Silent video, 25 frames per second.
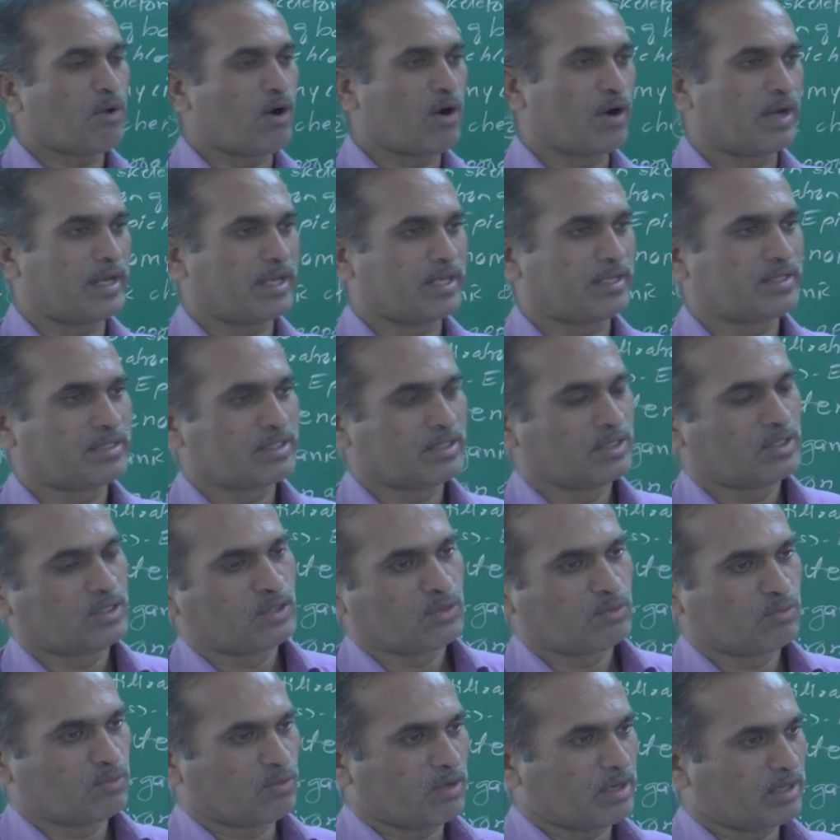point
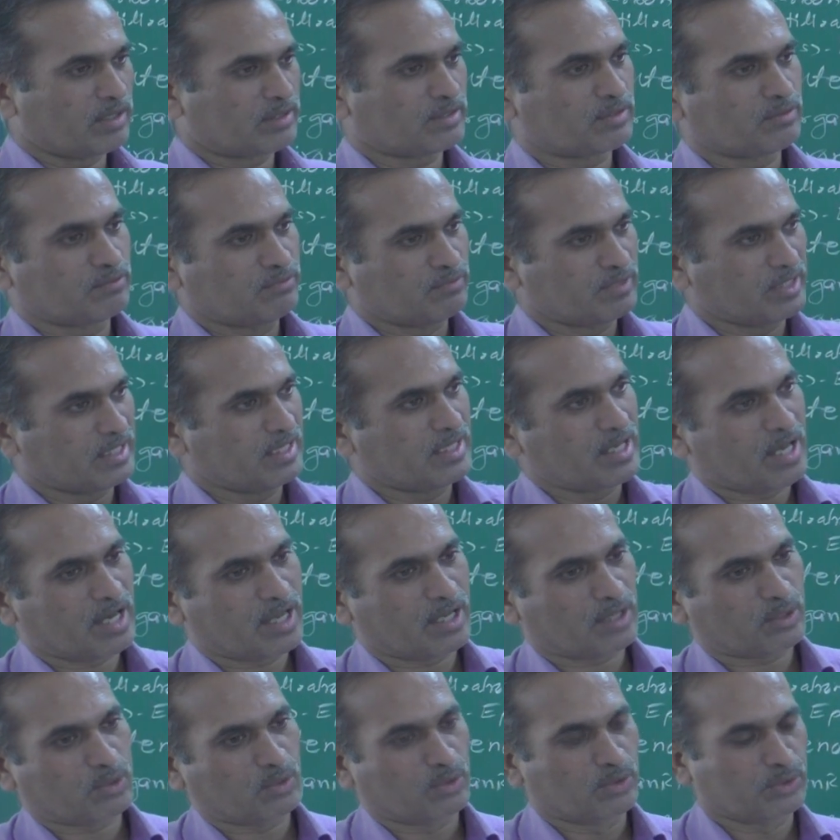what we
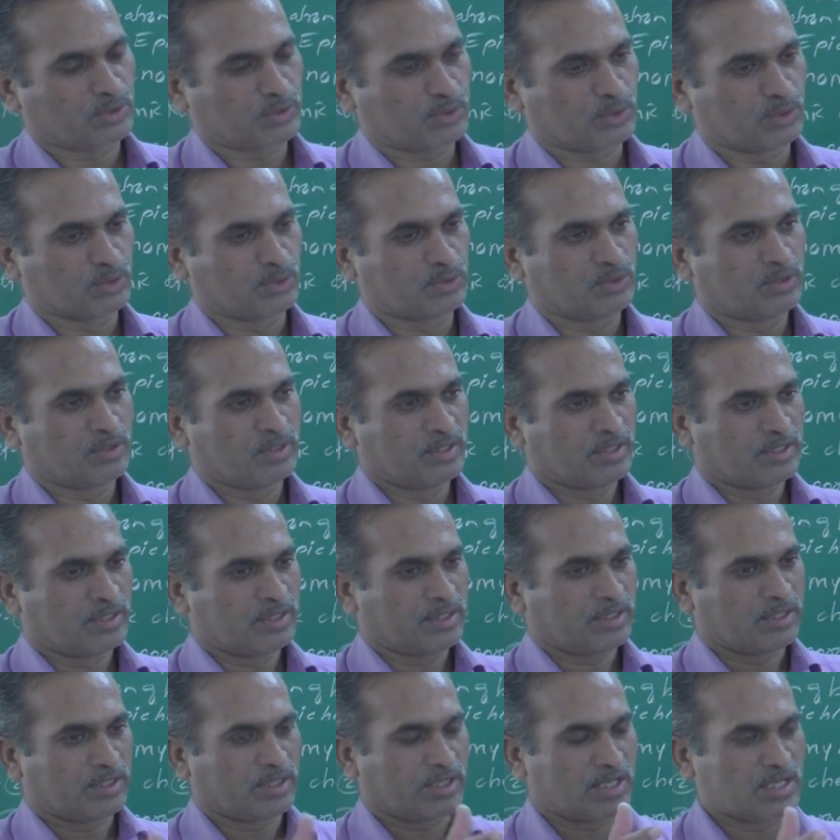are going to
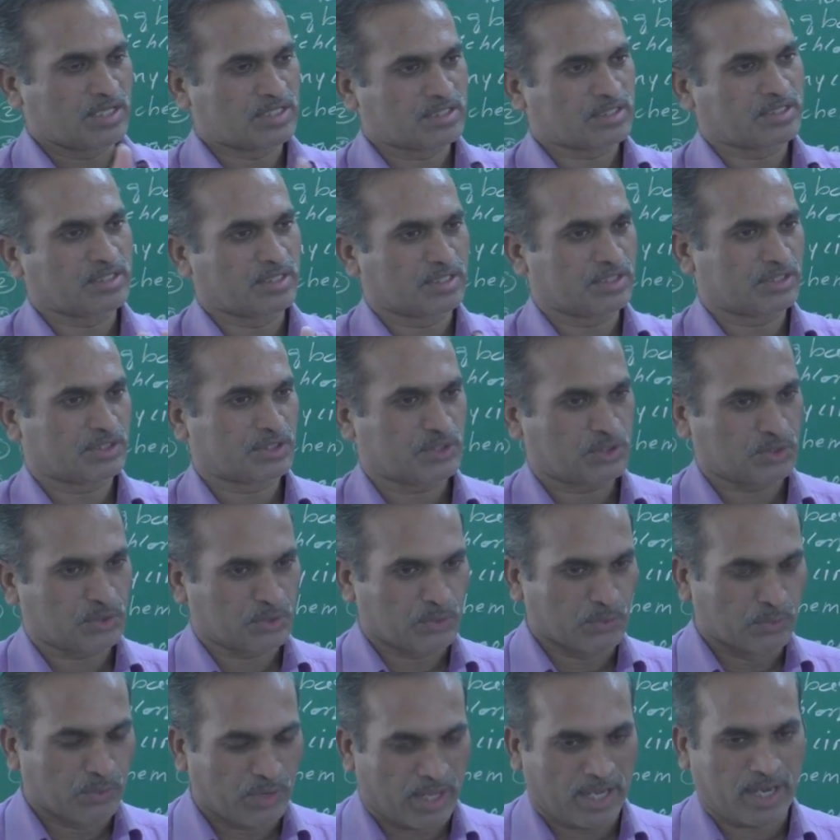discuss
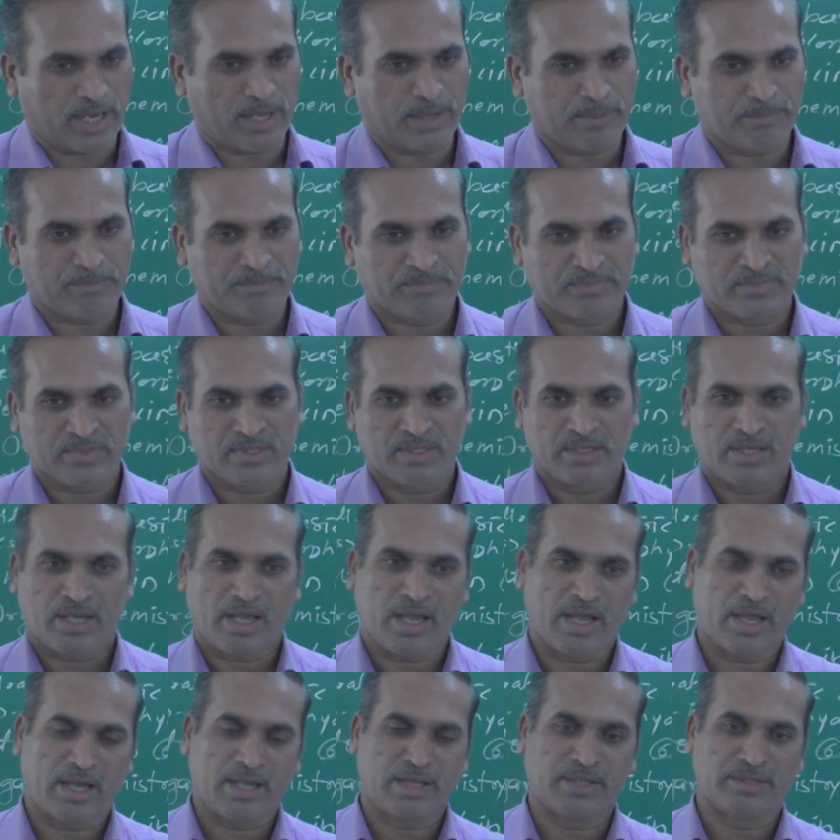today,
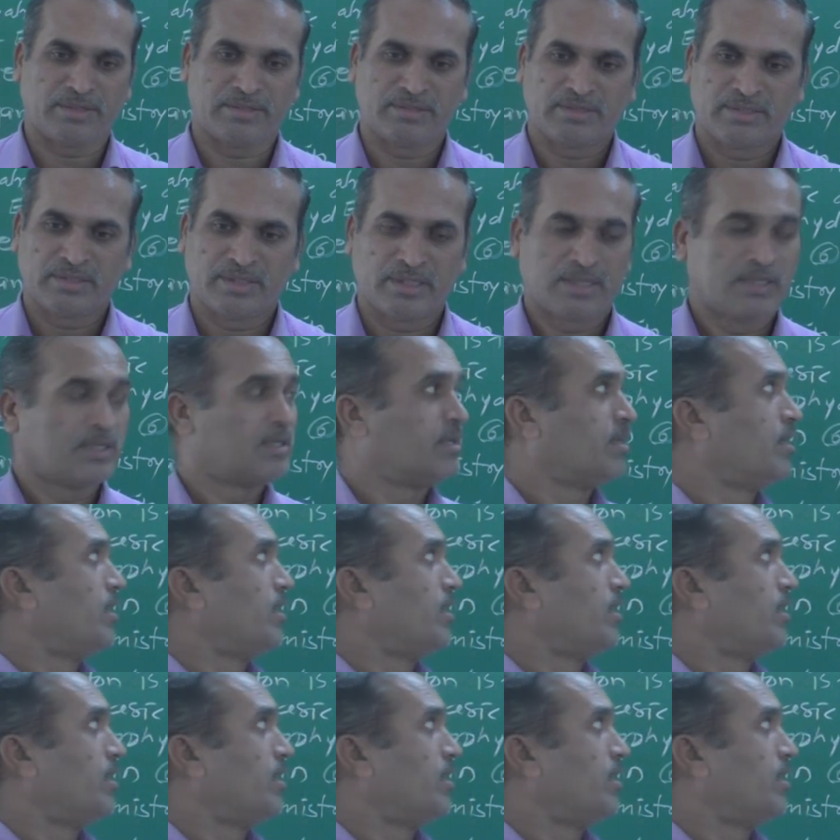and